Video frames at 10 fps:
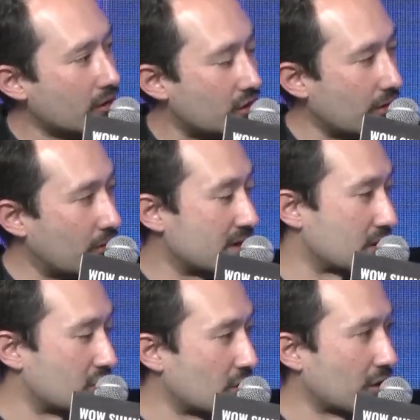with a
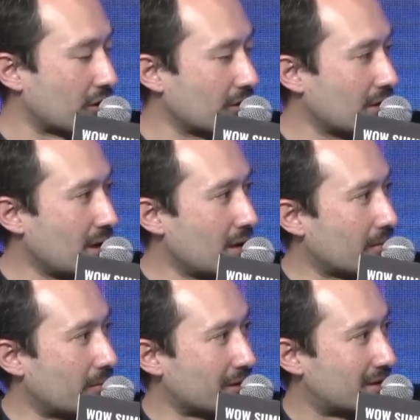token,
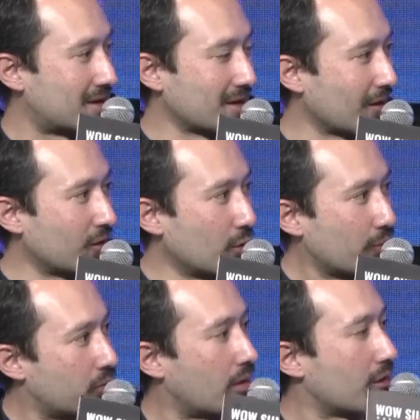but still no
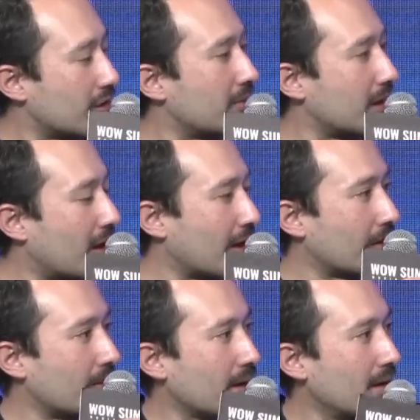product behind.
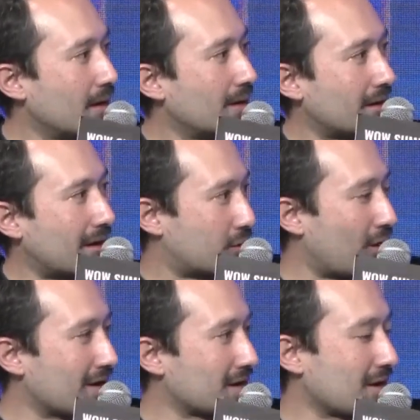Right. That
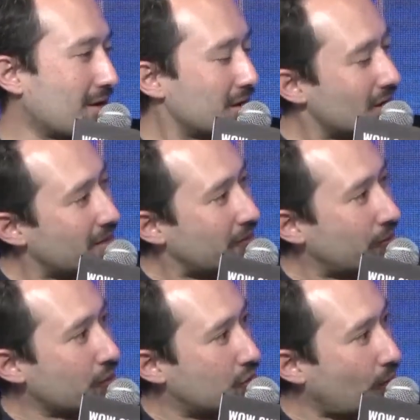was a little bit
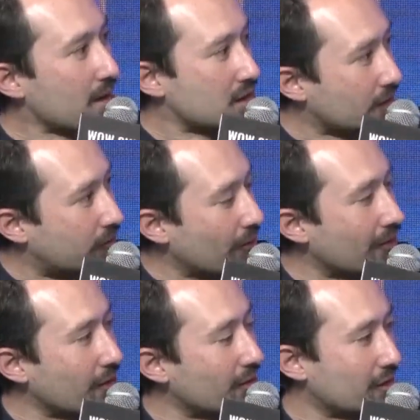frustrating for the
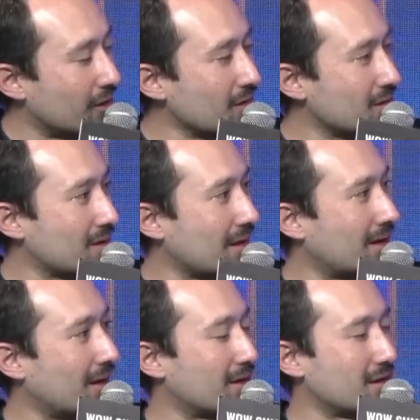audience,
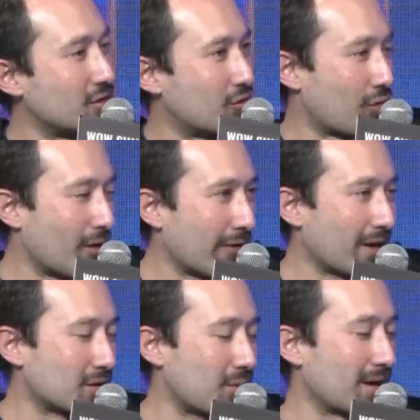and it drove
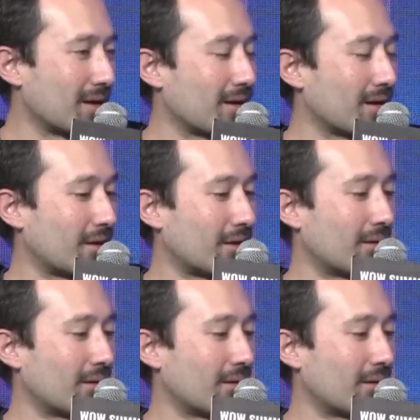as well